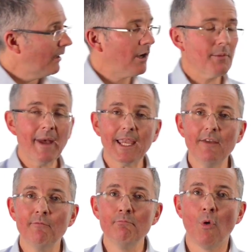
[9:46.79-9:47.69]
I can make
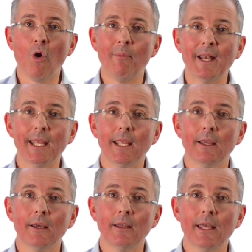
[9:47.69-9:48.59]
even more money.
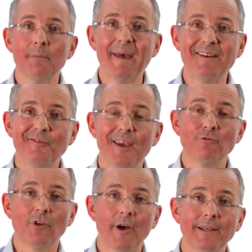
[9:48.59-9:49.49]
Yeah, the benefit
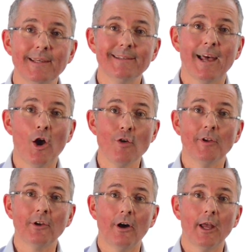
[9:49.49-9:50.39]
rises
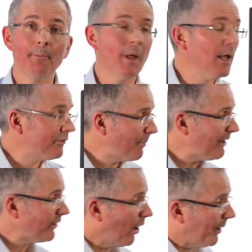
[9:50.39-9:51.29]
over time. So
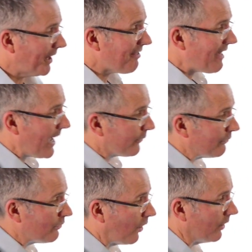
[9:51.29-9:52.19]
basically, I want
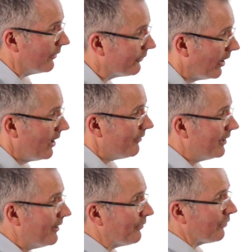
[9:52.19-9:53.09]
$1,000 for
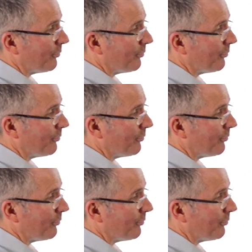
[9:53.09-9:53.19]
the difference